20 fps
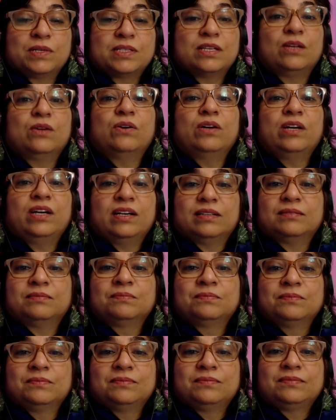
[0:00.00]
He was a
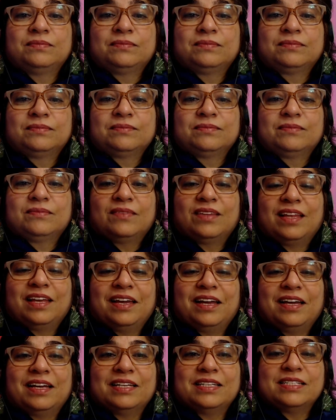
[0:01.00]
lawyer.
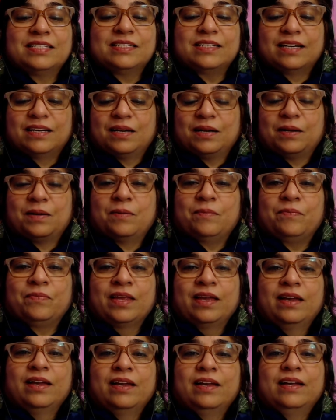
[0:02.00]

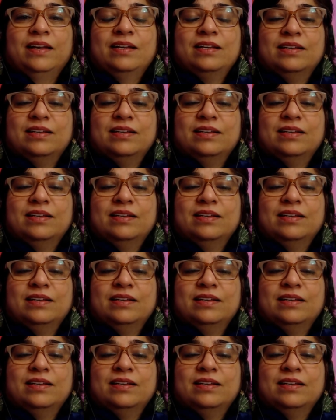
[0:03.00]
And